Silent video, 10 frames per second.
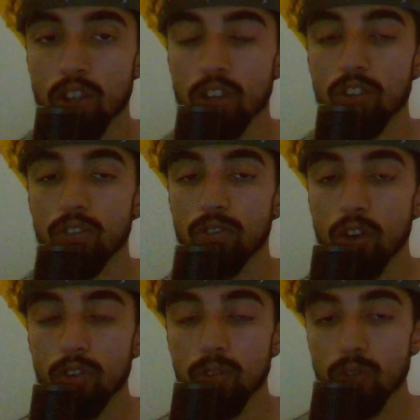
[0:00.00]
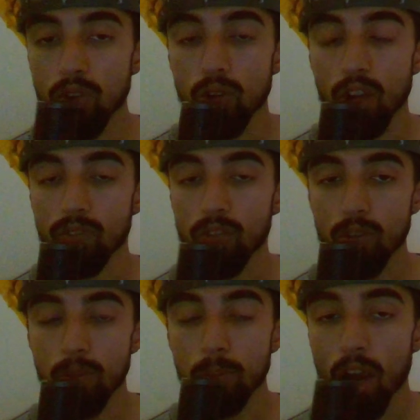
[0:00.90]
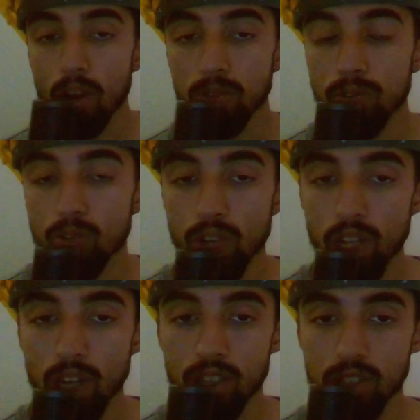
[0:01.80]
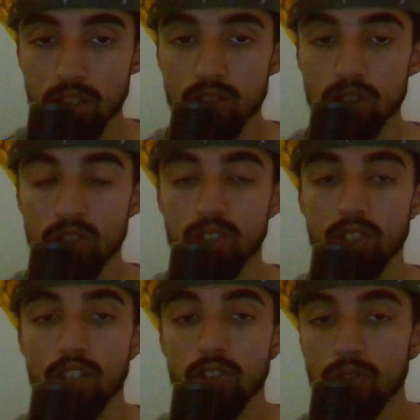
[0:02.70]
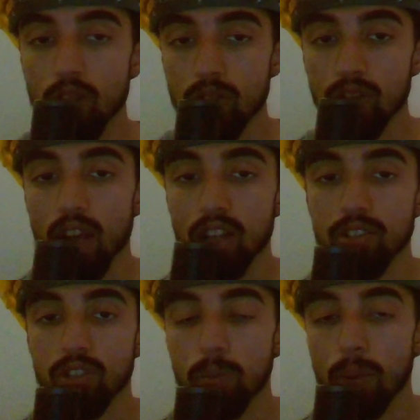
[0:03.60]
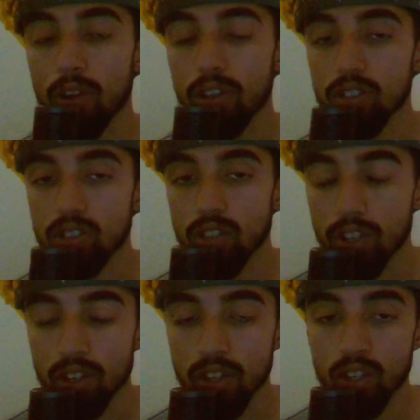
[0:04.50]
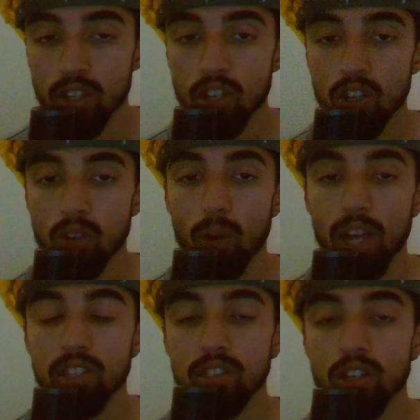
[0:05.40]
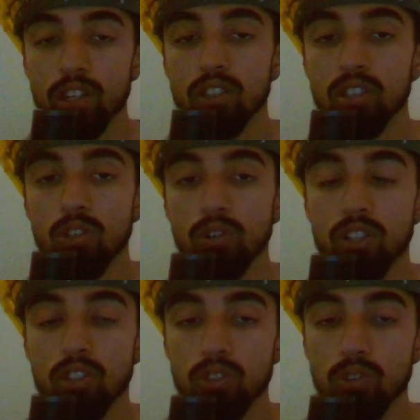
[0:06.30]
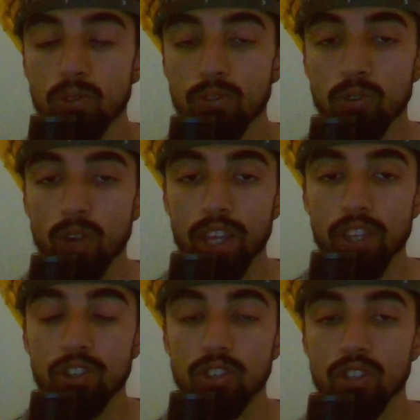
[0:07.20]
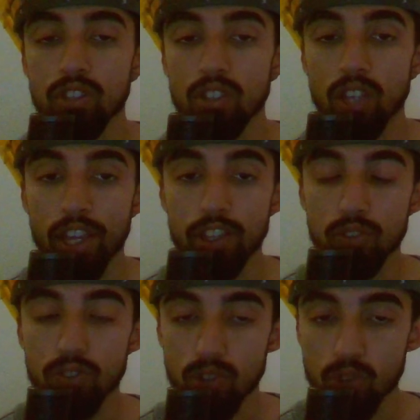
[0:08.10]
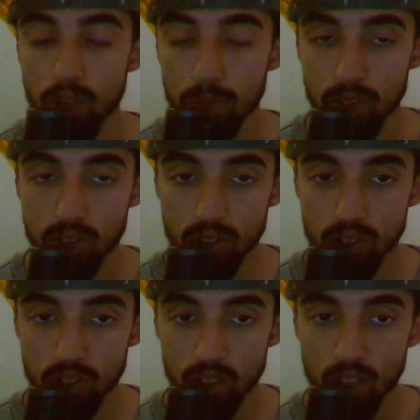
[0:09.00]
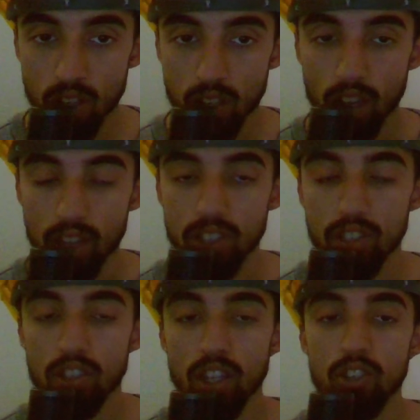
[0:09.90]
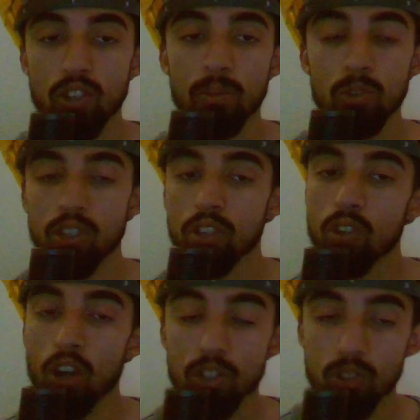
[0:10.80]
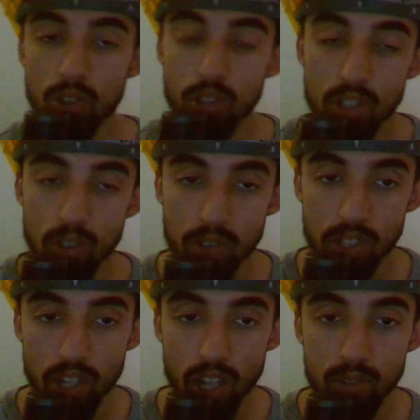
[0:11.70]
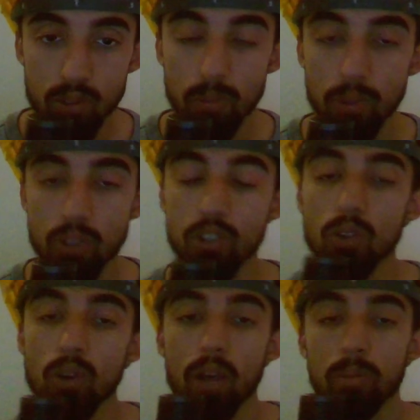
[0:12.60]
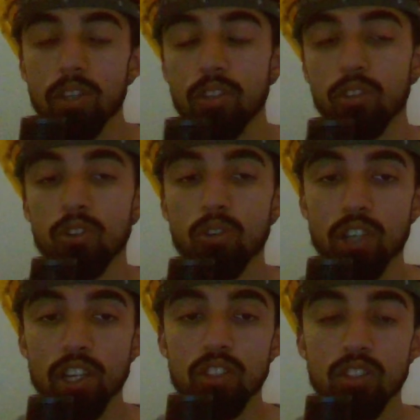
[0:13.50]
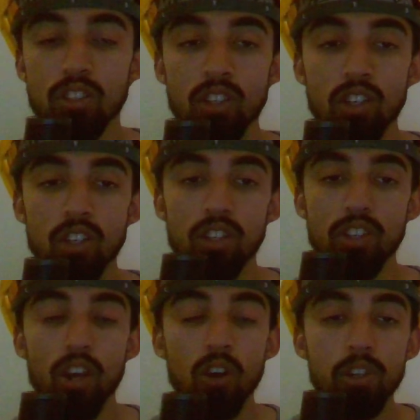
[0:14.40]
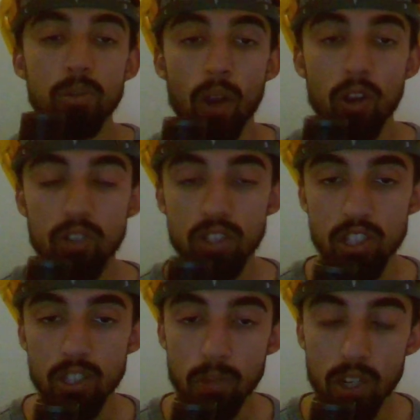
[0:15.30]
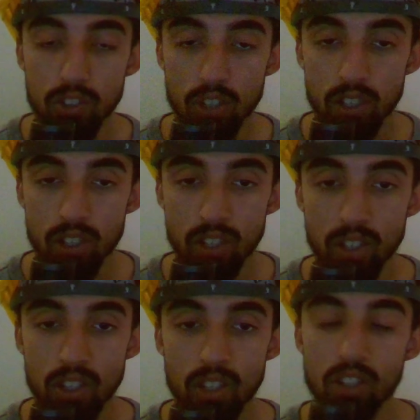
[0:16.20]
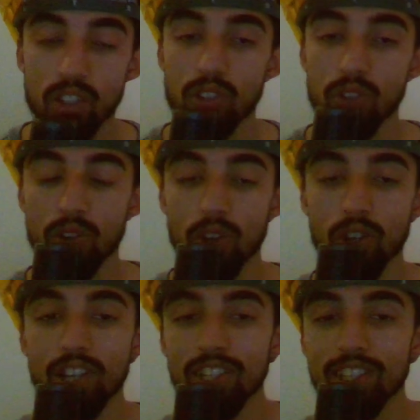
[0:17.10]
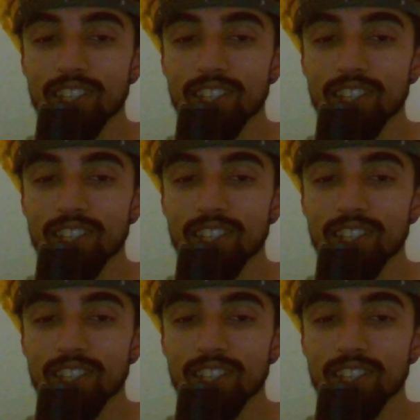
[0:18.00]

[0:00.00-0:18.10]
very real and very powerful realizations that the father has about his son, while his son is still in this youthful age and this age of enjoyment. And this age, I'm not saying you can't enjoy yourself as an adult, but you know what I mean. You know, kids, their only priority is pleasure, you know.